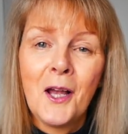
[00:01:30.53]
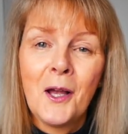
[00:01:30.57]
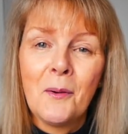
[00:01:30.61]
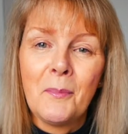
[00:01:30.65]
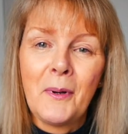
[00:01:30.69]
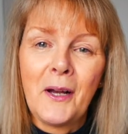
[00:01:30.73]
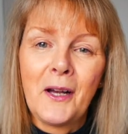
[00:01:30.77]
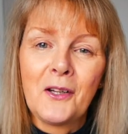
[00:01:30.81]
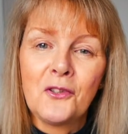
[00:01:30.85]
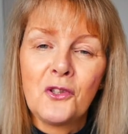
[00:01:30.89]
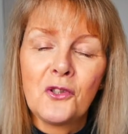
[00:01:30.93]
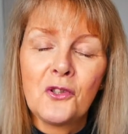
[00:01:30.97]

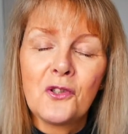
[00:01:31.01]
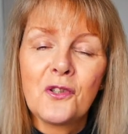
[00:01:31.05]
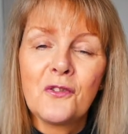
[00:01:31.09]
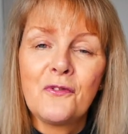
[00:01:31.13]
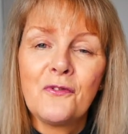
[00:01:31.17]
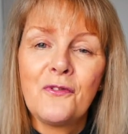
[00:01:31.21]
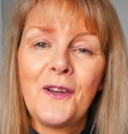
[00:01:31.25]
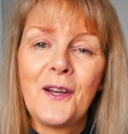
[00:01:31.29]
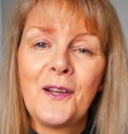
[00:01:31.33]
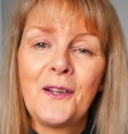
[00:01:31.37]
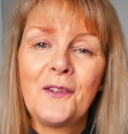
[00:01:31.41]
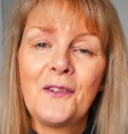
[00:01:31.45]
But I just
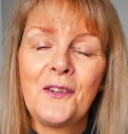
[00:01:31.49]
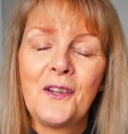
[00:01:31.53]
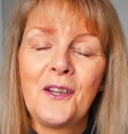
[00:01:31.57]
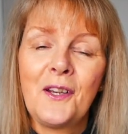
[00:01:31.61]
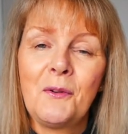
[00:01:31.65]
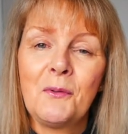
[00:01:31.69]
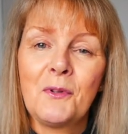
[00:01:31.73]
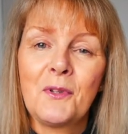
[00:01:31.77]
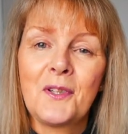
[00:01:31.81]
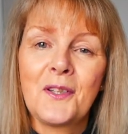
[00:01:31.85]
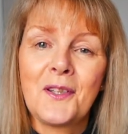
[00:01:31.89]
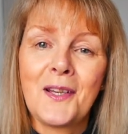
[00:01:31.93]
felt that
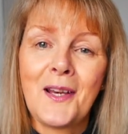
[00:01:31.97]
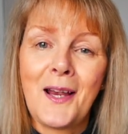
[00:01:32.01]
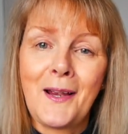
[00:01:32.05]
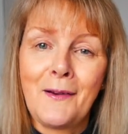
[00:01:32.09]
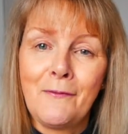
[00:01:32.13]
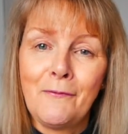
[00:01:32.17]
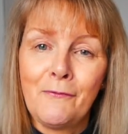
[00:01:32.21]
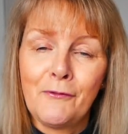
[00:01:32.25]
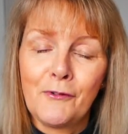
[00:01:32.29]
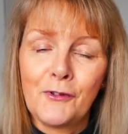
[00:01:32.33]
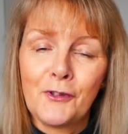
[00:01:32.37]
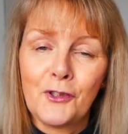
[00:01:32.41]
it was
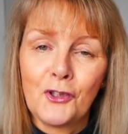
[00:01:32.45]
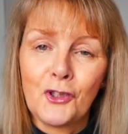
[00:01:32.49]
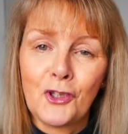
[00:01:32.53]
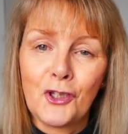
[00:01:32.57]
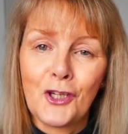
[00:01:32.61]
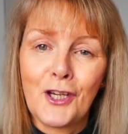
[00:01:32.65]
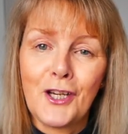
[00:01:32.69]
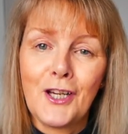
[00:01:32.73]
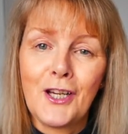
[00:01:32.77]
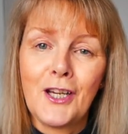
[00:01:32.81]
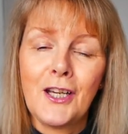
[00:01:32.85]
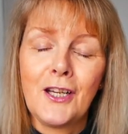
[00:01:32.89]
time for a
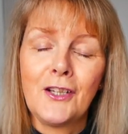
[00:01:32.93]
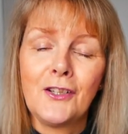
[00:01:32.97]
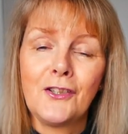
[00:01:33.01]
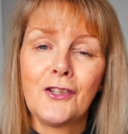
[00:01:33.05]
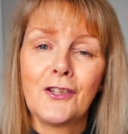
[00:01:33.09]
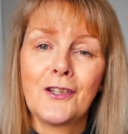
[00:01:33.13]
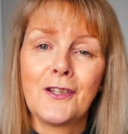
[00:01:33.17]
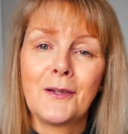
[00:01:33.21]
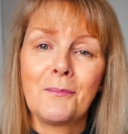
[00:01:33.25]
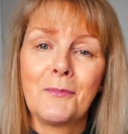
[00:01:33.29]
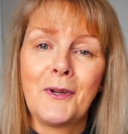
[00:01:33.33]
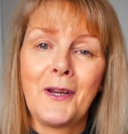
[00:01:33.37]
change.
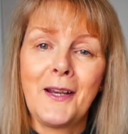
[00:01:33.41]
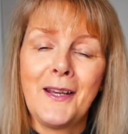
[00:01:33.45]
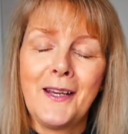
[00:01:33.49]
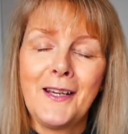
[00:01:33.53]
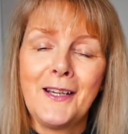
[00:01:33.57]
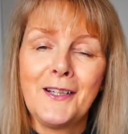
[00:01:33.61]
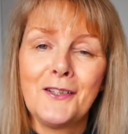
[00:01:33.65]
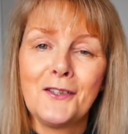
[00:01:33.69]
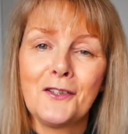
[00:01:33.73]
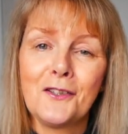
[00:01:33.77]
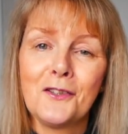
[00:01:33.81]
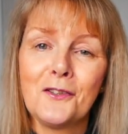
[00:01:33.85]
As I'm
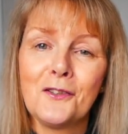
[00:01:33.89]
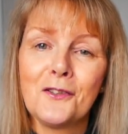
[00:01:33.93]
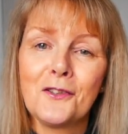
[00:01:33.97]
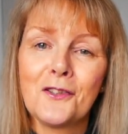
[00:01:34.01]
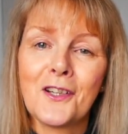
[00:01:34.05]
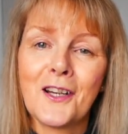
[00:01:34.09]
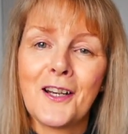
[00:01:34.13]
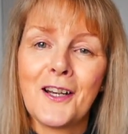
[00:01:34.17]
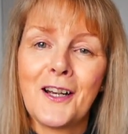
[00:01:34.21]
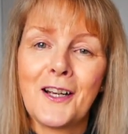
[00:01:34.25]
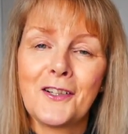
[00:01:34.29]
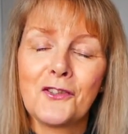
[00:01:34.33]
getting
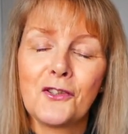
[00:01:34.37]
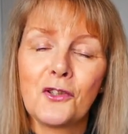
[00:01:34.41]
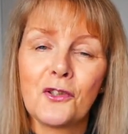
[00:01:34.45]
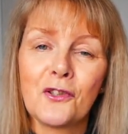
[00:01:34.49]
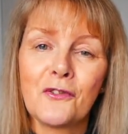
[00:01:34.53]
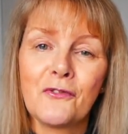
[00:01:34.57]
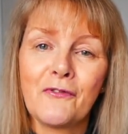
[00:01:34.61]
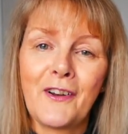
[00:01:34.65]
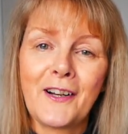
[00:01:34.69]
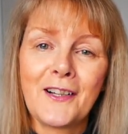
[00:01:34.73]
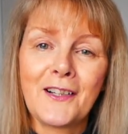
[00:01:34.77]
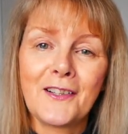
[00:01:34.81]
older, I
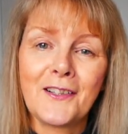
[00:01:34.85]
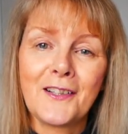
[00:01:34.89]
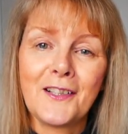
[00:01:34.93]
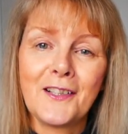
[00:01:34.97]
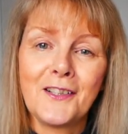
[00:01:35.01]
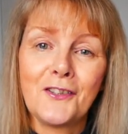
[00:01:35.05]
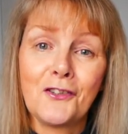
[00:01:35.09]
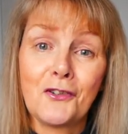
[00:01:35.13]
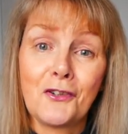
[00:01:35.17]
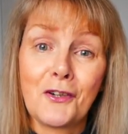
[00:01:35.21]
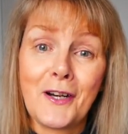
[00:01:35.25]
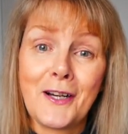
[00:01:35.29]
just
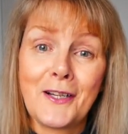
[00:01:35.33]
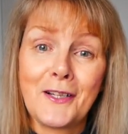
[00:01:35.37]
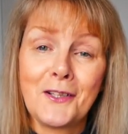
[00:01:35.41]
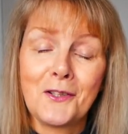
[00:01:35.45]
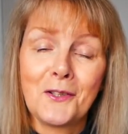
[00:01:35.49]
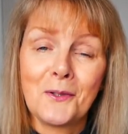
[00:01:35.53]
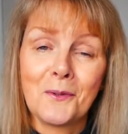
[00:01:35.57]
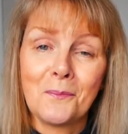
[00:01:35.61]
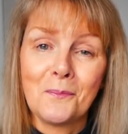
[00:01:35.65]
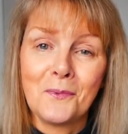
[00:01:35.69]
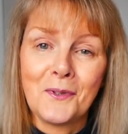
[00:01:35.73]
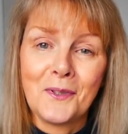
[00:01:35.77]
fancied trying
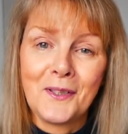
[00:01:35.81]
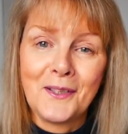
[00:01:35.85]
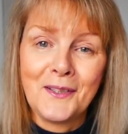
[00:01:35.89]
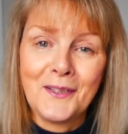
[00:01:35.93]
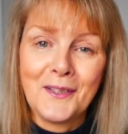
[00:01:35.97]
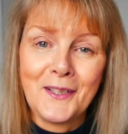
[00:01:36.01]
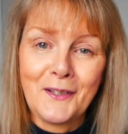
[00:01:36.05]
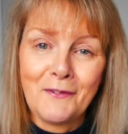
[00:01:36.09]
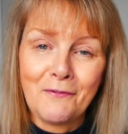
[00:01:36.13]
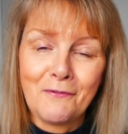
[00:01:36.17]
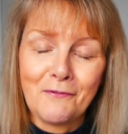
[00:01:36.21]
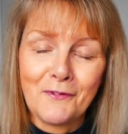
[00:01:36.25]
something
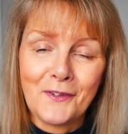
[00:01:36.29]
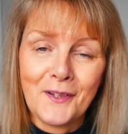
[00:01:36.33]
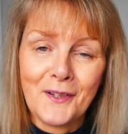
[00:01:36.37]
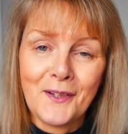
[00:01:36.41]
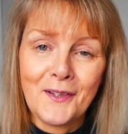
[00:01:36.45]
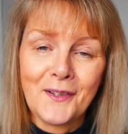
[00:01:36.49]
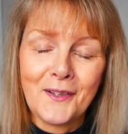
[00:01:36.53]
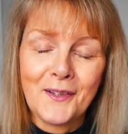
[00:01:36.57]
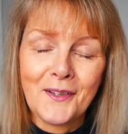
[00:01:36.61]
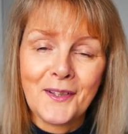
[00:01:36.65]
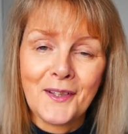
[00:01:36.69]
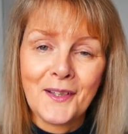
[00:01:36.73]

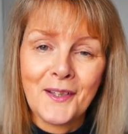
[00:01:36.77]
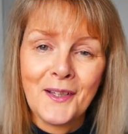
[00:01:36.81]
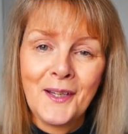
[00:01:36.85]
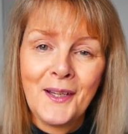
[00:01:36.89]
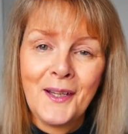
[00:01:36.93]
different.